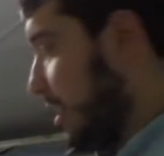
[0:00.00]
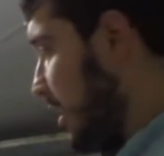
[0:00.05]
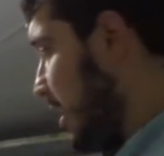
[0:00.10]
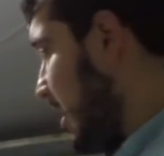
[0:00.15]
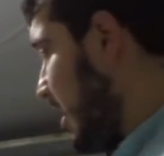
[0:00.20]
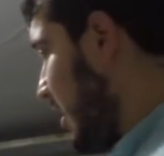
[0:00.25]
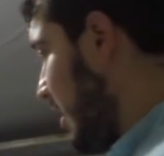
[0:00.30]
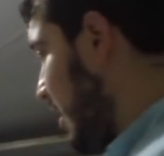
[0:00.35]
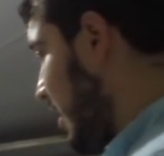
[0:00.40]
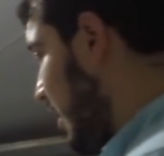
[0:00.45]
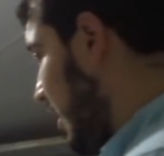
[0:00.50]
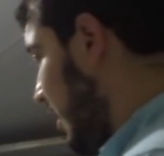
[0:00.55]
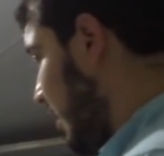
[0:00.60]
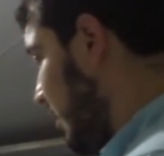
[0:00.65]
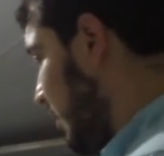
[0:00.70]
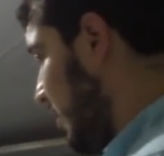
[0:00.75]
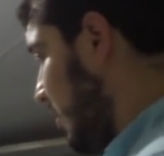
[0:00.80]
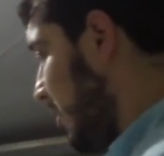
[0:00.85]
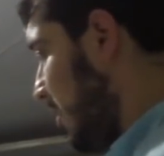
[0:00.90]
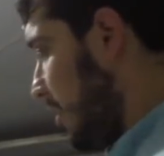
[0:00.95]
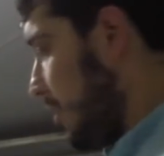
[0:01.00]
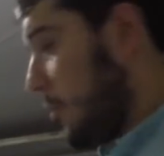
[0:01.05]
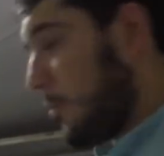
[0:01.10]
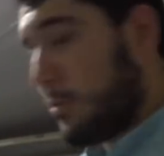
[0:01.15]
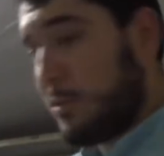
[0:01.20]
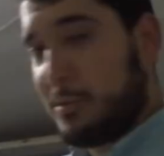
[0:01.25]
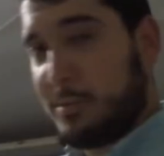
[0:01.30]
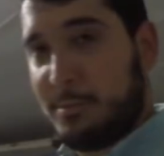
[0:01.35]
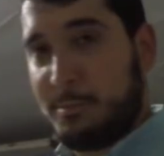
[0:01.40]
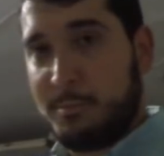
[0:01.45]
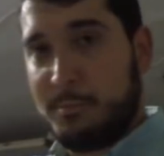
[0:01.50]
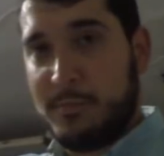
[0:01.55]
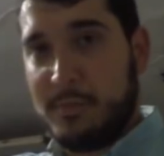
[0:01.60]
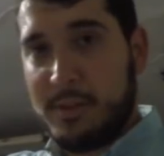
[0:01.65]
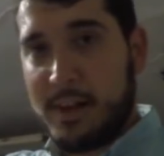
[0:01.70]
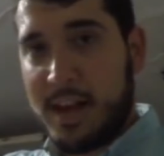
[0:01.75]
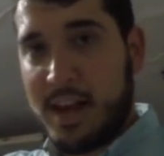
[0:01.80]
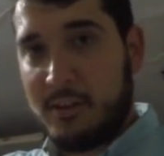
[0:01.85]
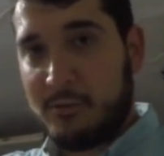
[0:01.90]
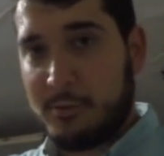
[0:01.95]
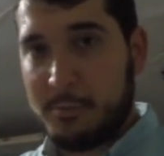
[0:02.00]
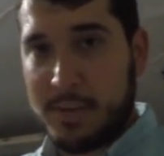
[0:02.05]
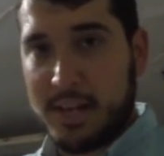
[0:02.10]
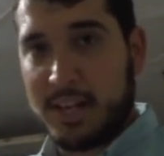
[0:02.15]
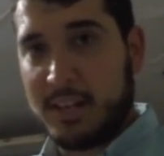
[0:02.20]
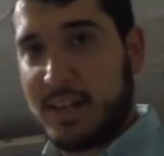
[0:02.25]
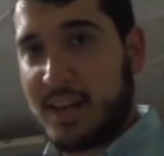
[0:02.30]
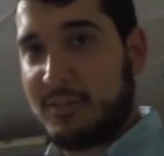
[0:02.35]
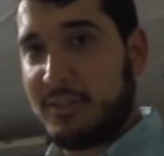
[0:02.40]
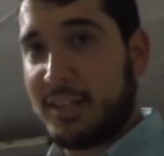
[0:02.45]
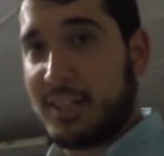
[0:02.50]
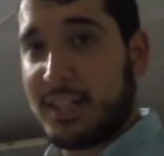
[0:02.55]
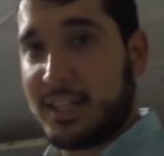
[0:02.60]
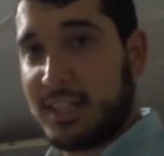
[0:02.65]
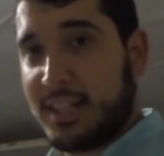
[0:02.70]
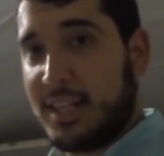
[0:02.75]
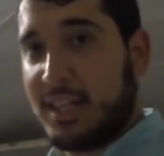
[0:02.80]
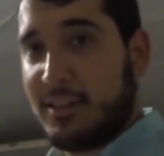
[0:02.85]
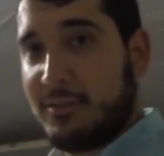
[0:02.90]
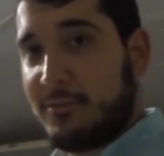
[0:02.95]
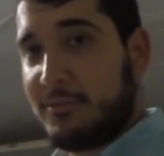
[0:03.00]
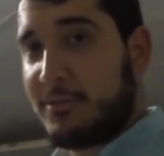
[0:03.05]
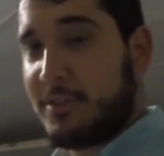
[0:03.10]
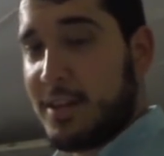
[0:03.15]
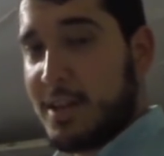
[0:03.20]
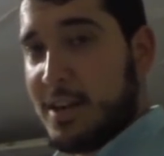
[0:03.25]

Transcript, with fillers: and the car will ha remain having a clean